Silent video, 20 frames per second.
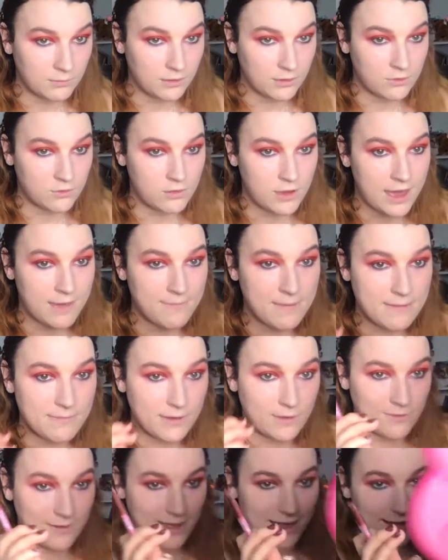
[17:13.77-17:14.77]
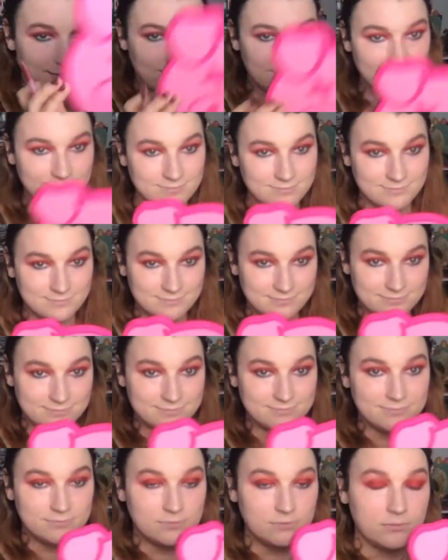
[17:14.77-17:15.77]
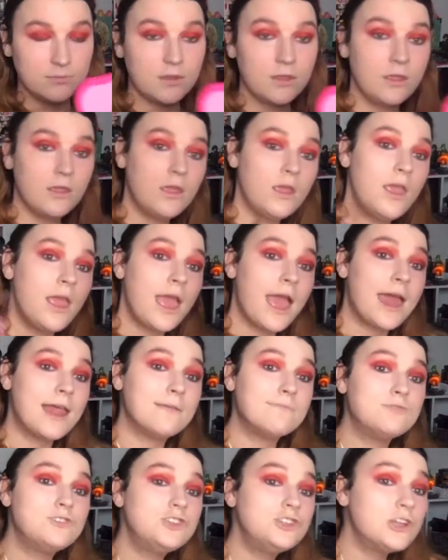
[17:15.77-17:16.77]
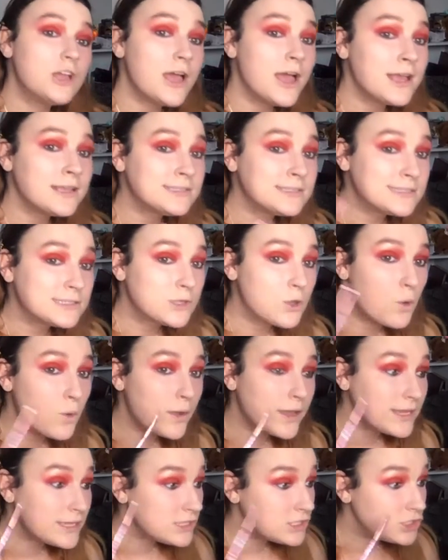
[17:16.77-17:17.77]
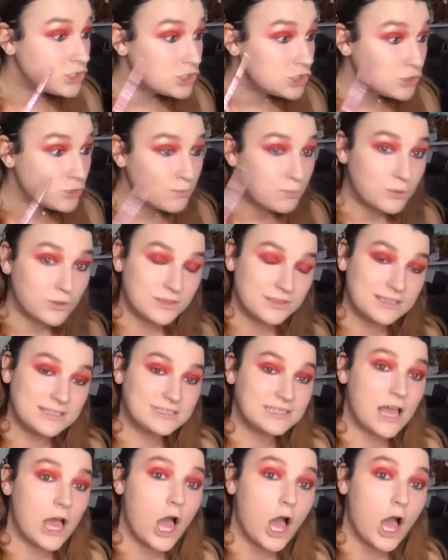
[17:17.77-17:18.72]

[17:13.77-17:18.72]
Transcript: Grab my mirror again. I'm just going to put this